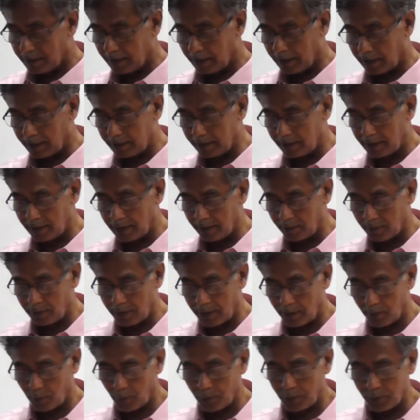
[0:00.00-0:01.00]
and then
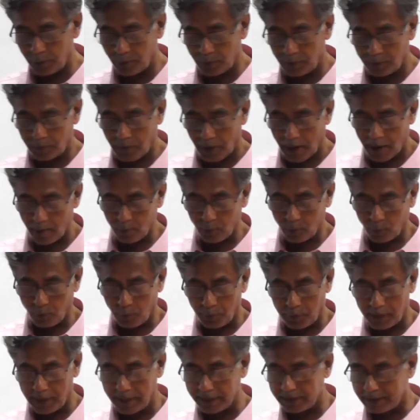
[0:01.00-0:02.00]
when I went down to
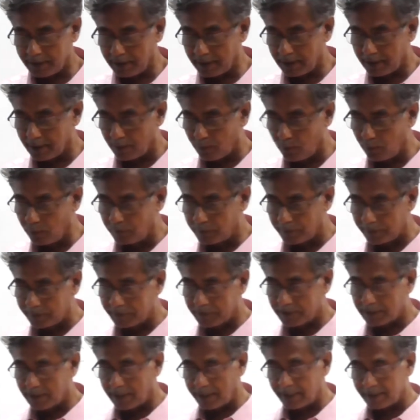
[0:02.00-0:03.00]
PhD, then whole
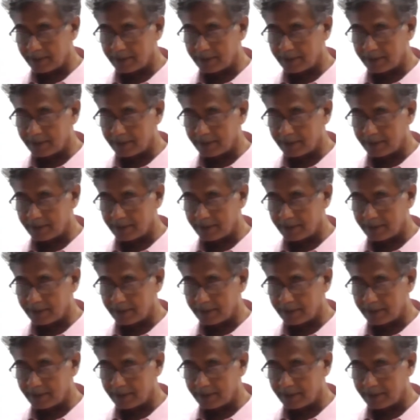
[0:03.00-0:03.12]
semester